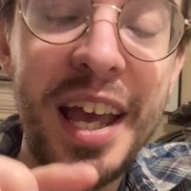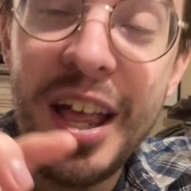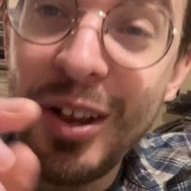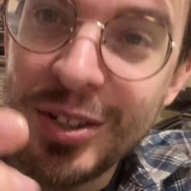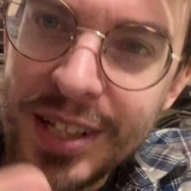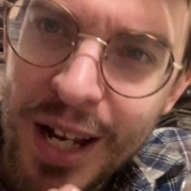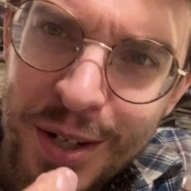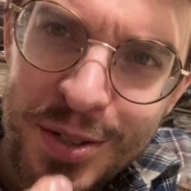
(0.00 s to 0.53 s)
It
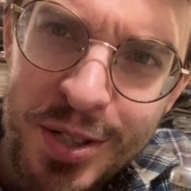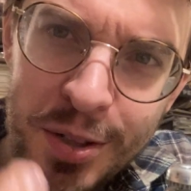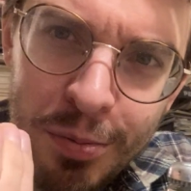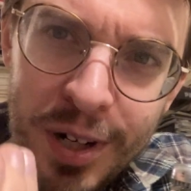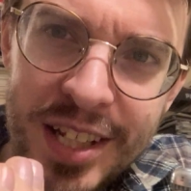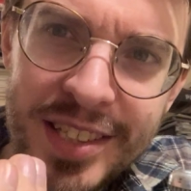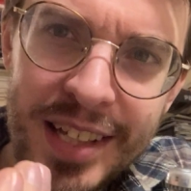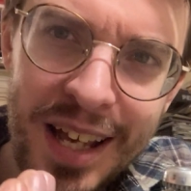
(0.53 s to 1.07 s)
was actually a
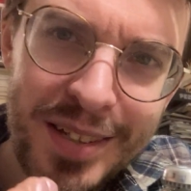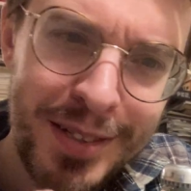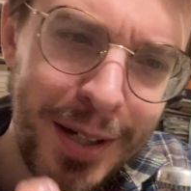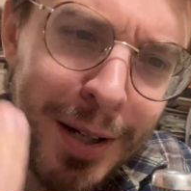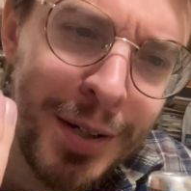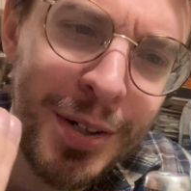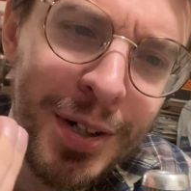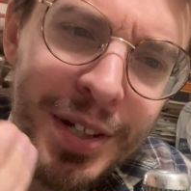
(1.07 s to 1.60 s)
recess
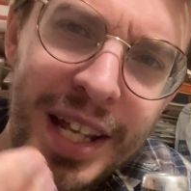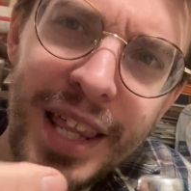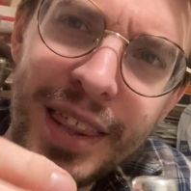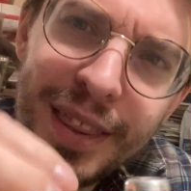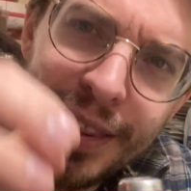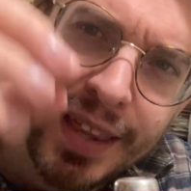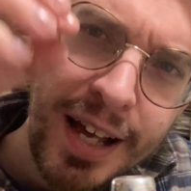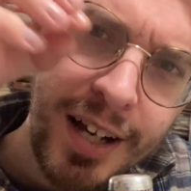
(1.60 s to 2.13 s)
underneath
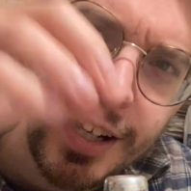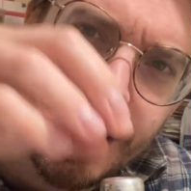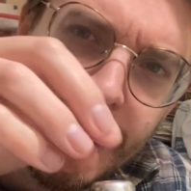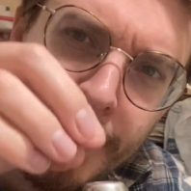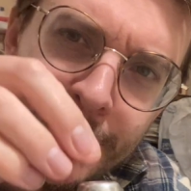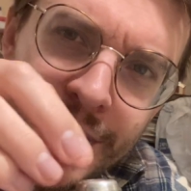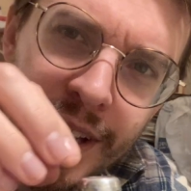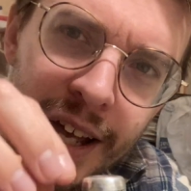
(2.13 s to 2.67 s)
that
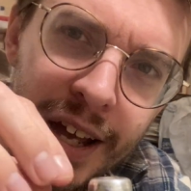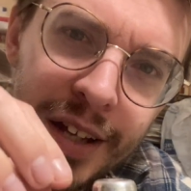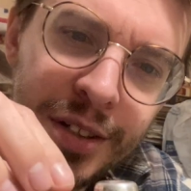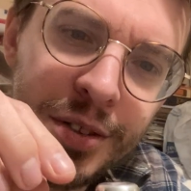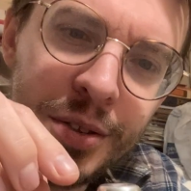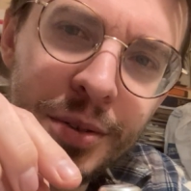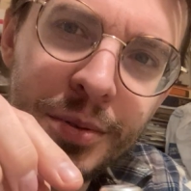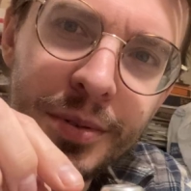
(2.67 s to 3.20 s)
clips
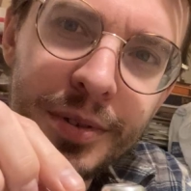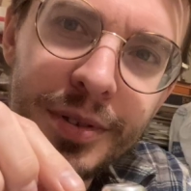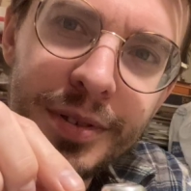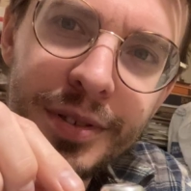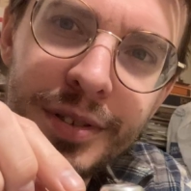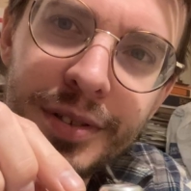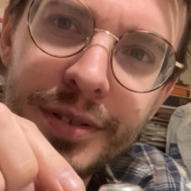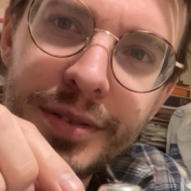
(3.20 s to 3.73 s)
onto.
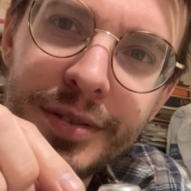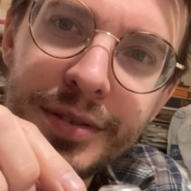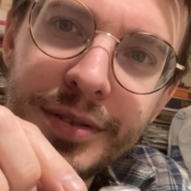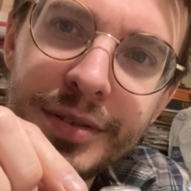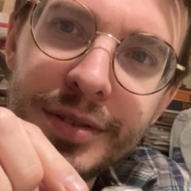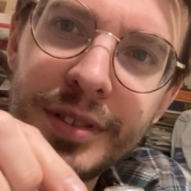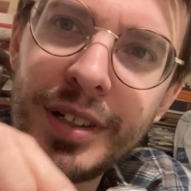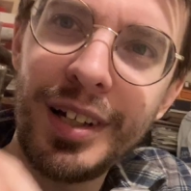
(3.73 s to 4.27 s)

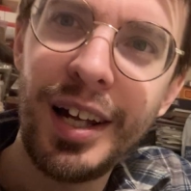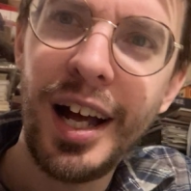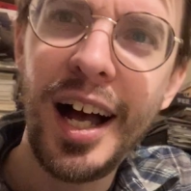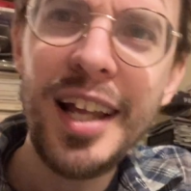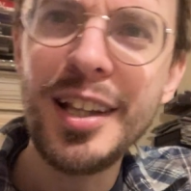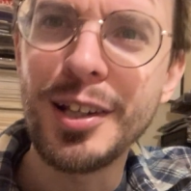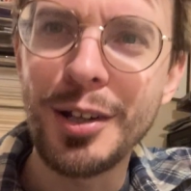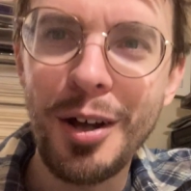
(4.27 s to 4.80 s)
I
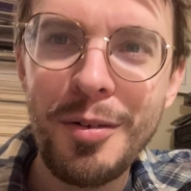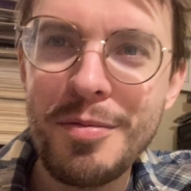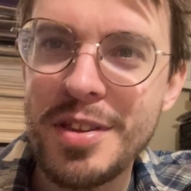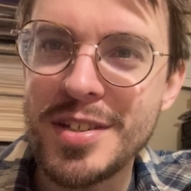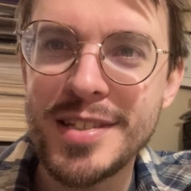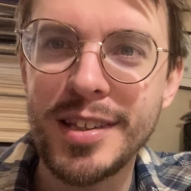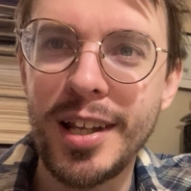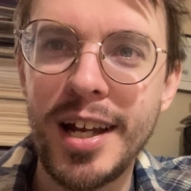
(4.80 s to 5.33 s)
love
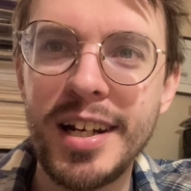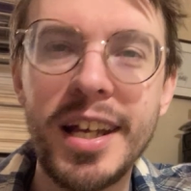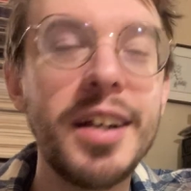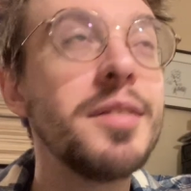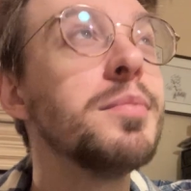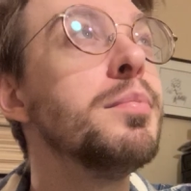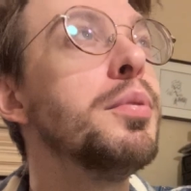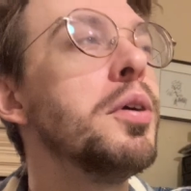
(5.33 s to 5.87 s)
this lighting.
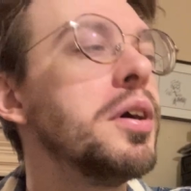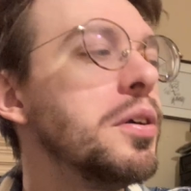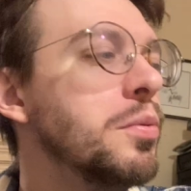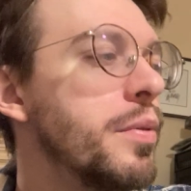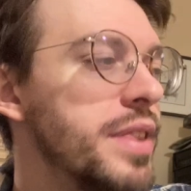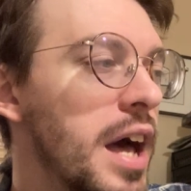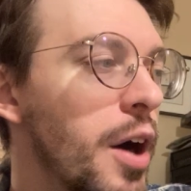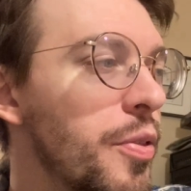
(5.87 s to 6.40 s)
Boy,
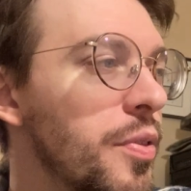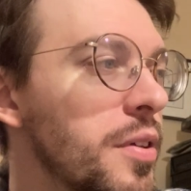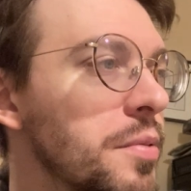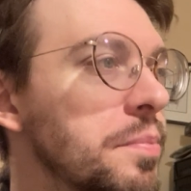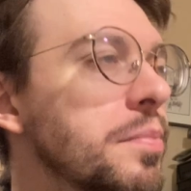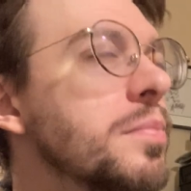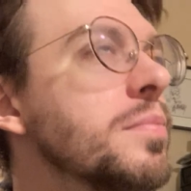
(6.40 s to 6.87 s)
without the